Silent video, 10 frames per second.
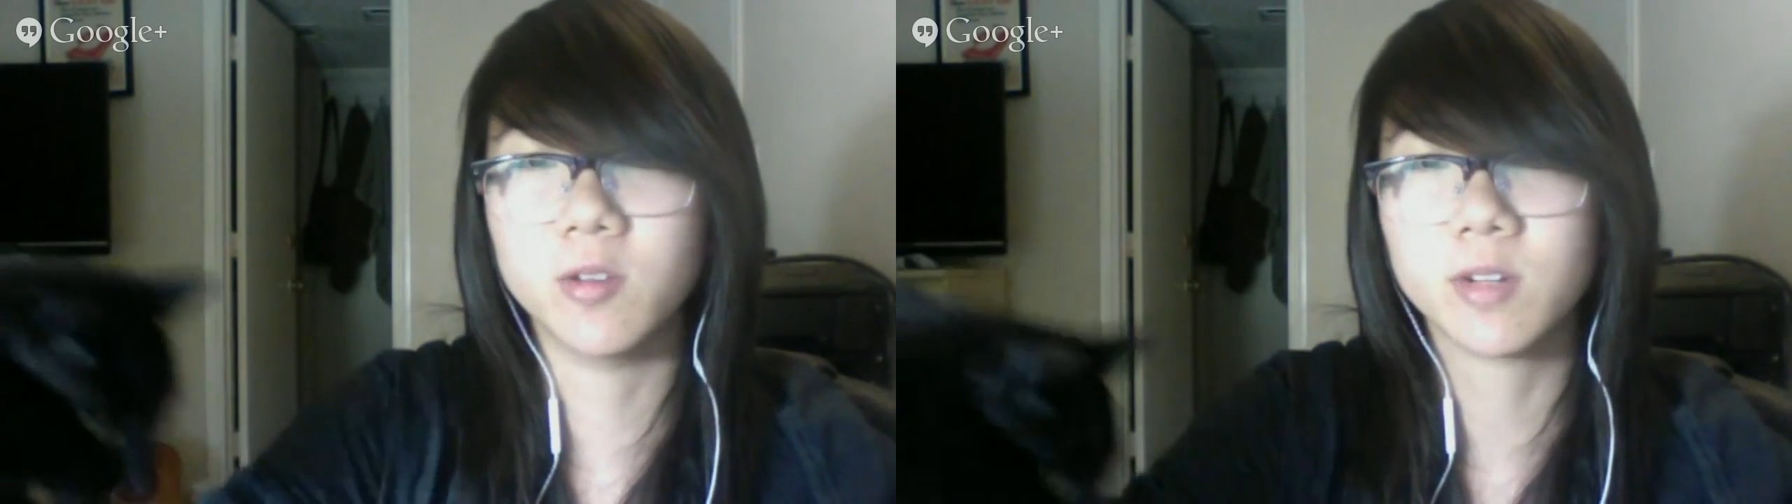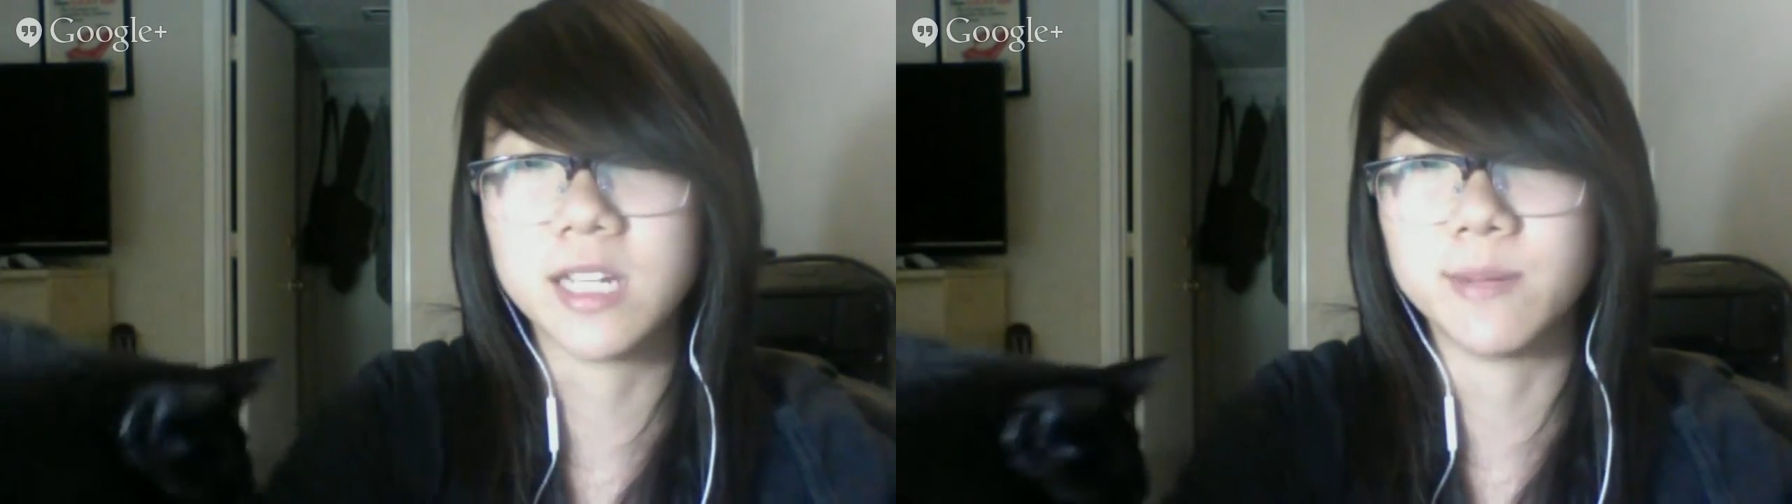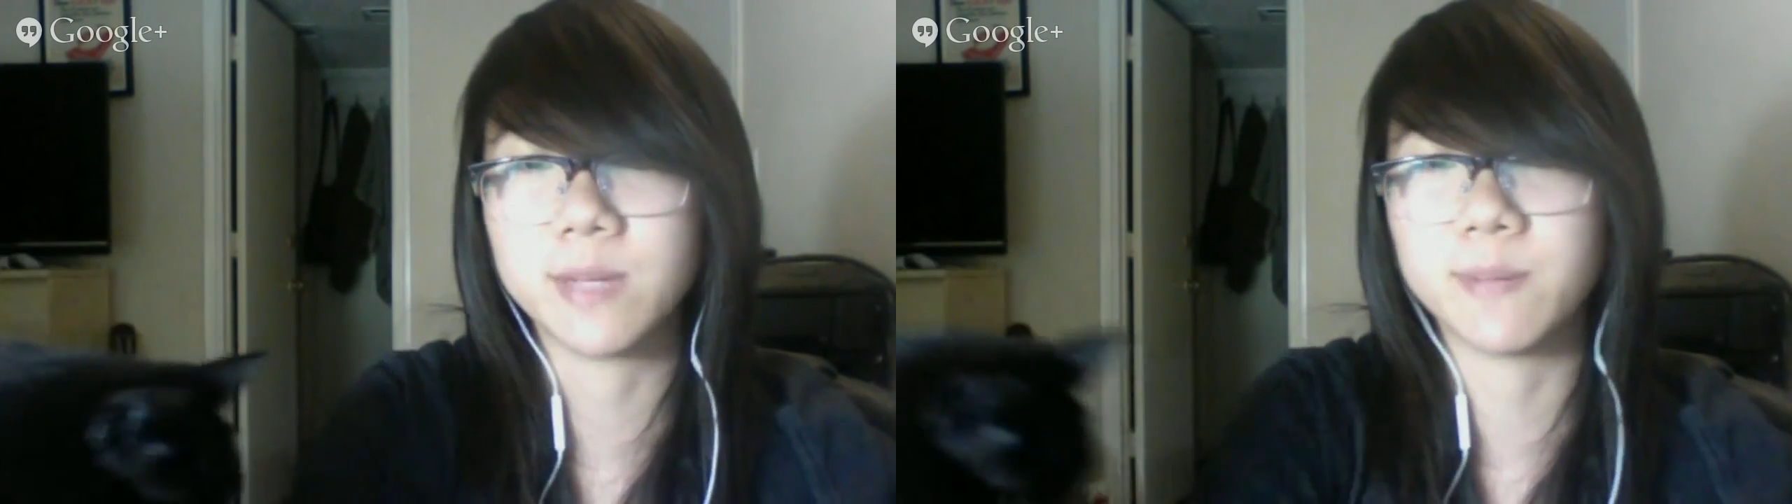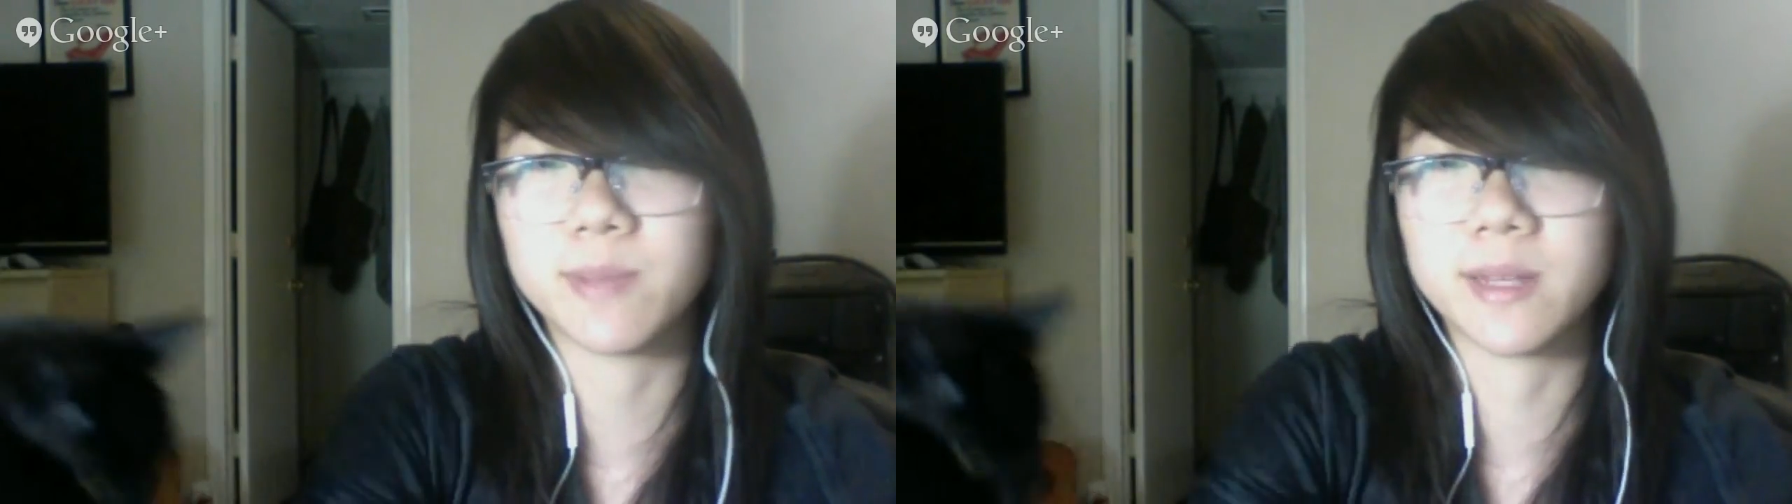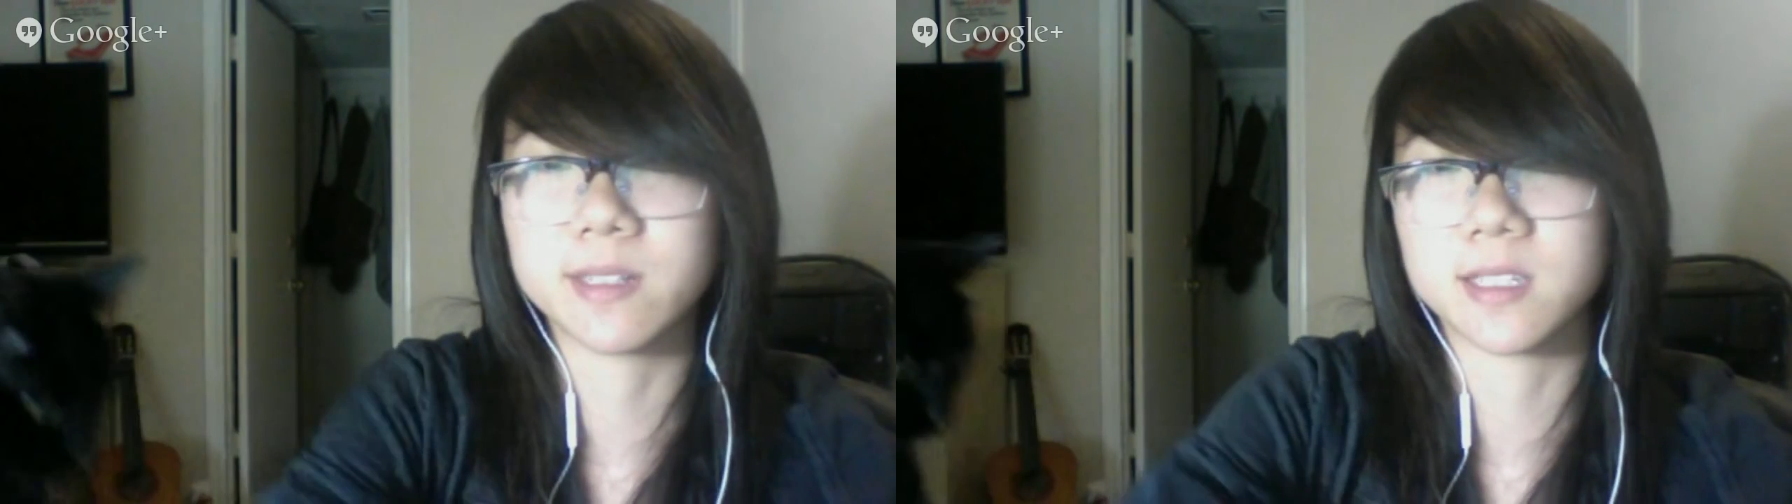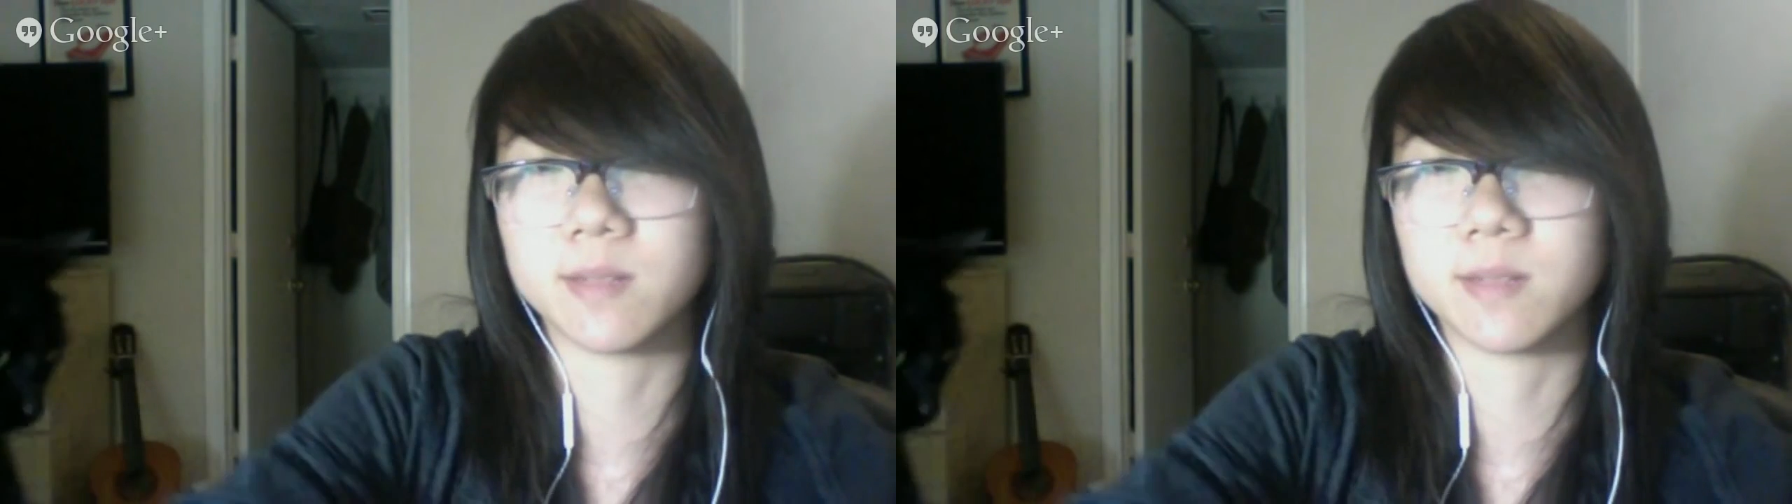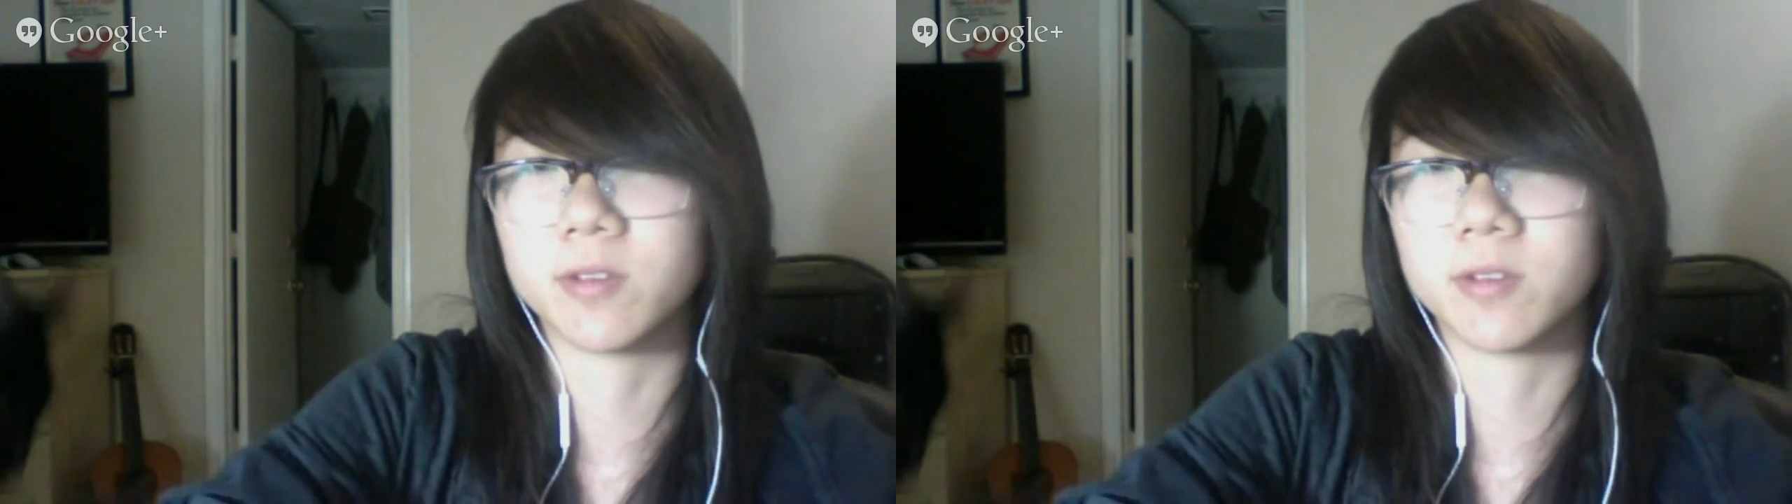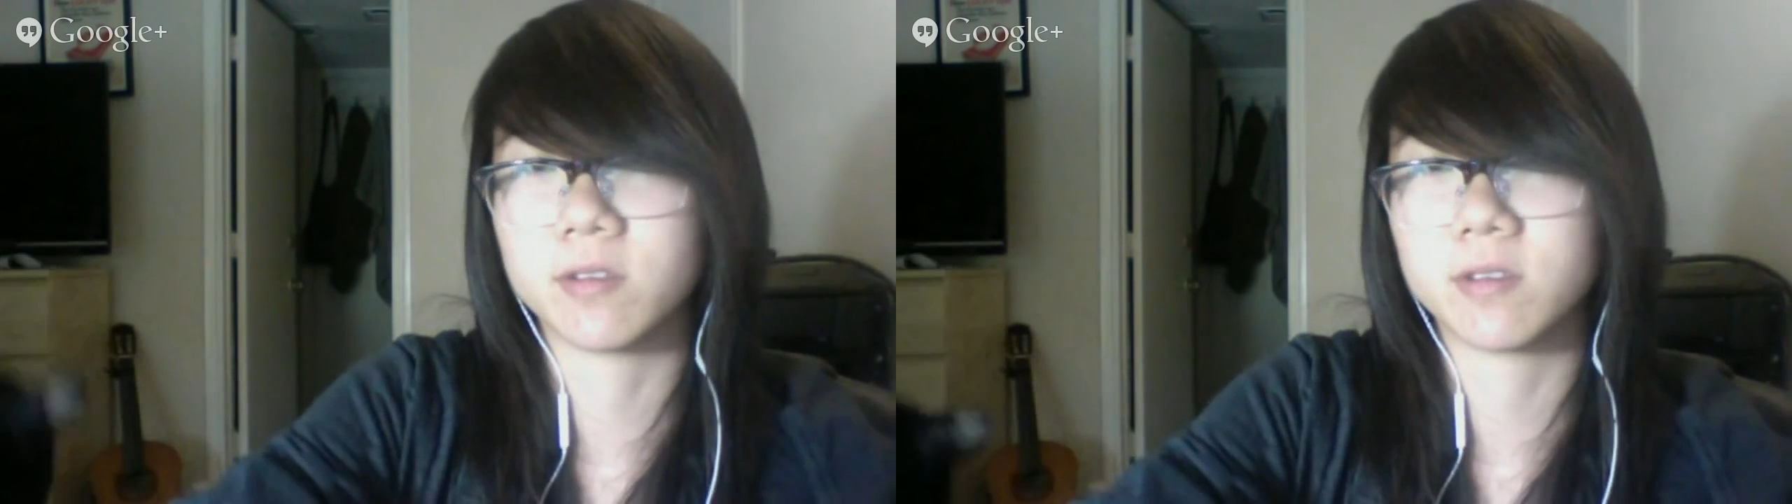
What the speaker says: keep things simple?